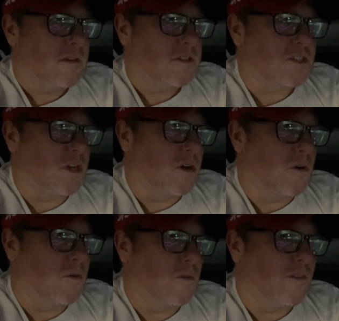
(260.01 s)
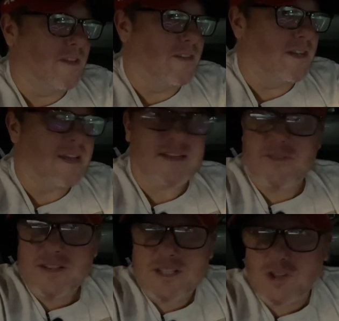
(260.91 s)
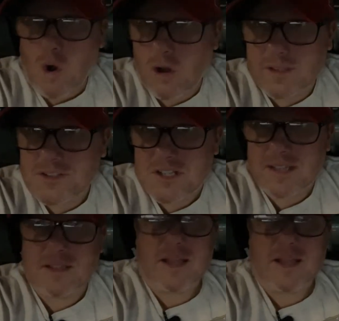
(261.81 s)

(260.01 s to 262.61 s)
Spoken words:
So then and this is all inside